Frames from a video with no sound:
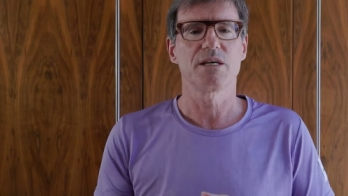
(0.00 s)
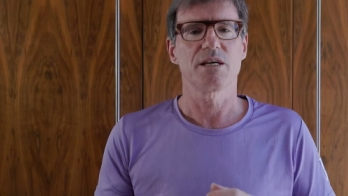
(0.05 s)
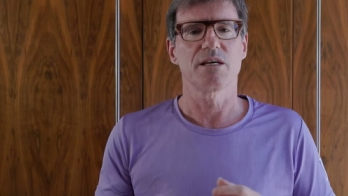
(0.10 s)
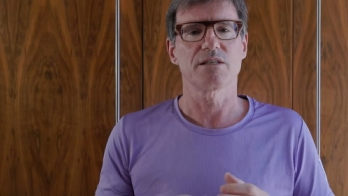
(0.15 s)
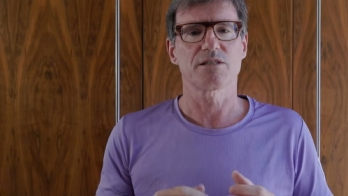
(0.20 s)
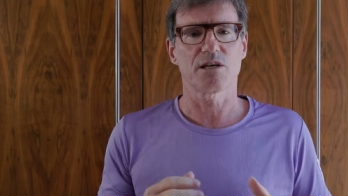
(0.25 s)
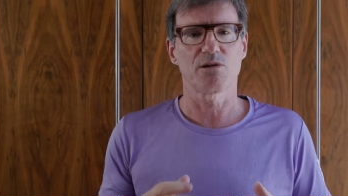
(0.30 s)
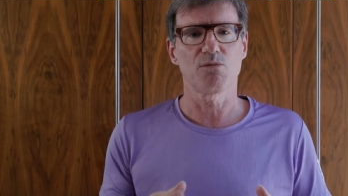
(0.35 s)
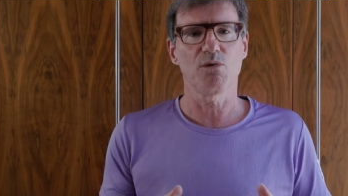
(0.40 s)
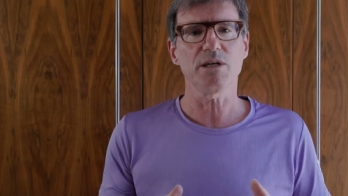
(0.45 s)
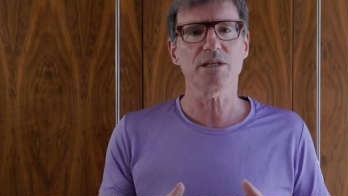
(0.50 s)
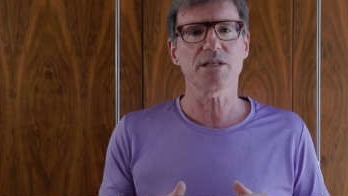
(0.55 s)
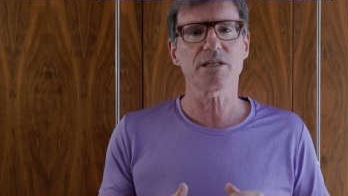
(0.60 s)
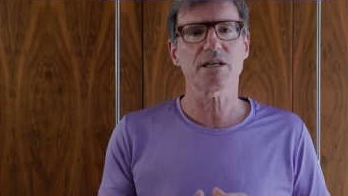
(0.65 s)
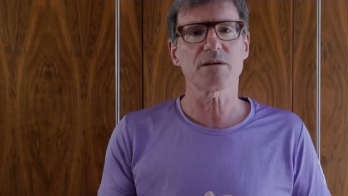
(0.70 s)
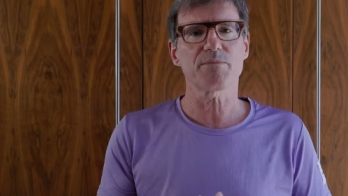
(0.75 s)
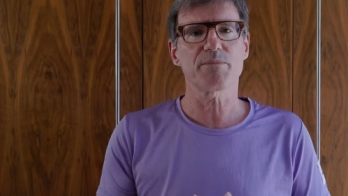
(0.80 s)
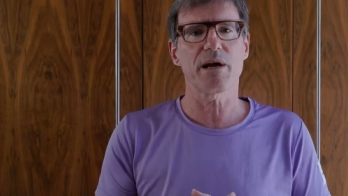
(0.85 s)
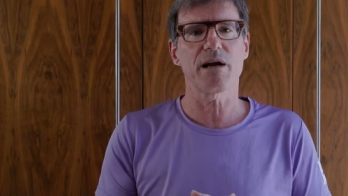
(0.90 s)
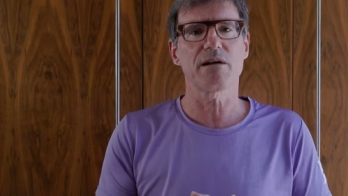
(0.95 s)
And so I wanted to
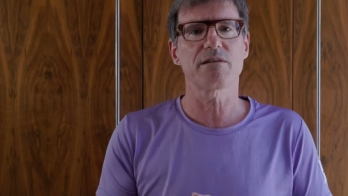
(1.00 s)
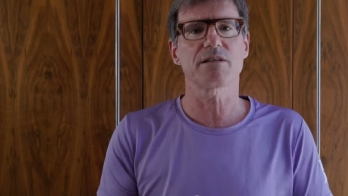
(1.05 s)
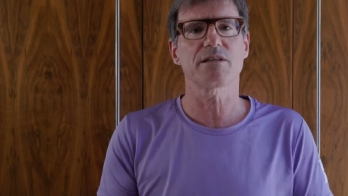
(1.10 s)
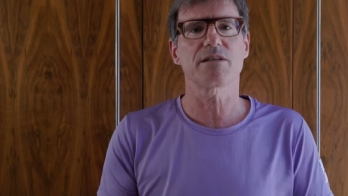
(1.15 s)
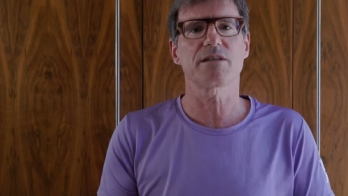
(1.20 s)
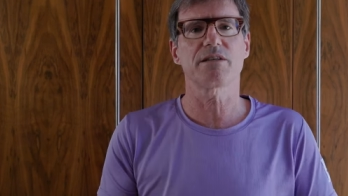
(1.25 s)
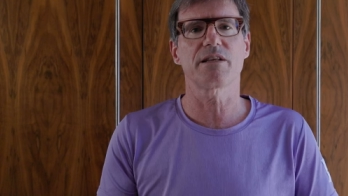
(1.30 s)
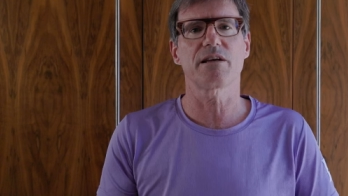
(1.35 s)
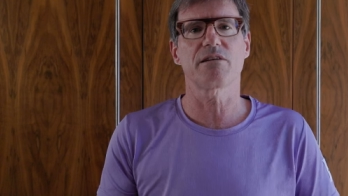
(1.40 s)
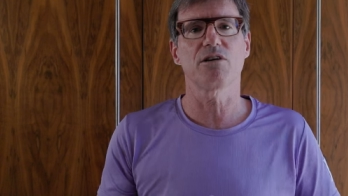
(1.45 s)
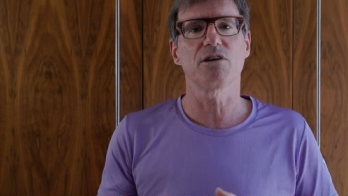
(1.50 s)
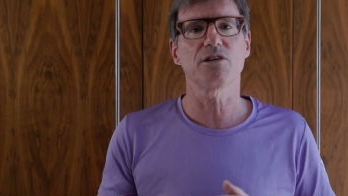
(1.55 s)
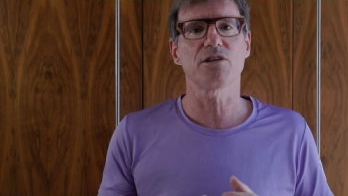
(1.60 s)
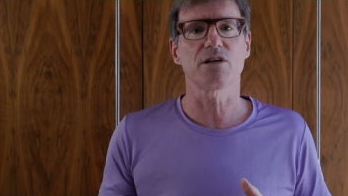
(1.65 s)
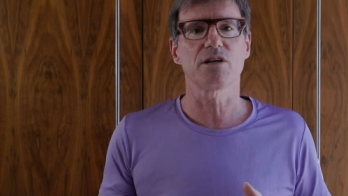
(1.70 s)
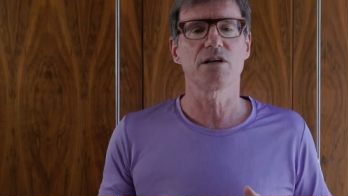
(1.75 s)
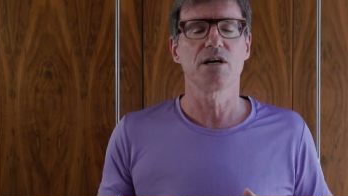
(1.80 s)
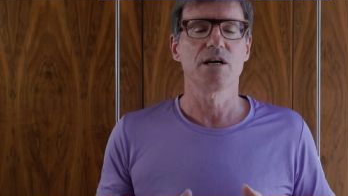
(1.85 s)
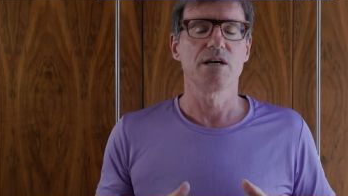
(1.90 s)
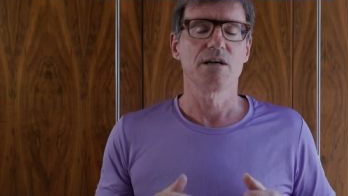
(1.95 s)
compare it to their
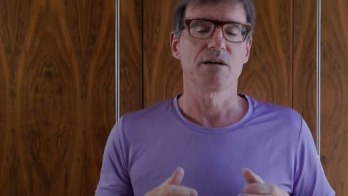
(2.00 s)
other